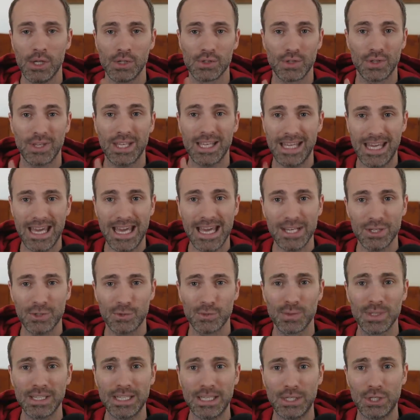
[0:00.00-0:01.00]
So they
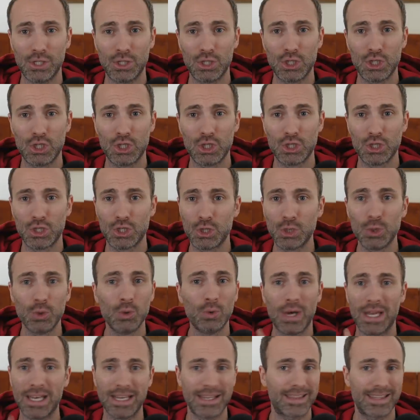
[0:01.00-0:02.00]
can't really
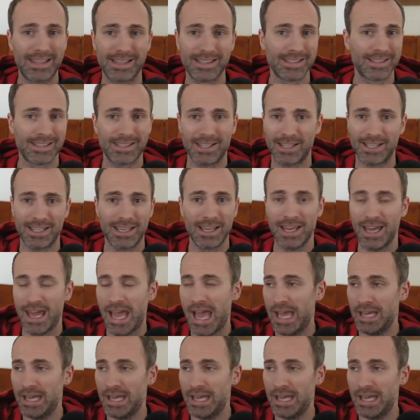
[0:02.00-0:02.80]
do anything like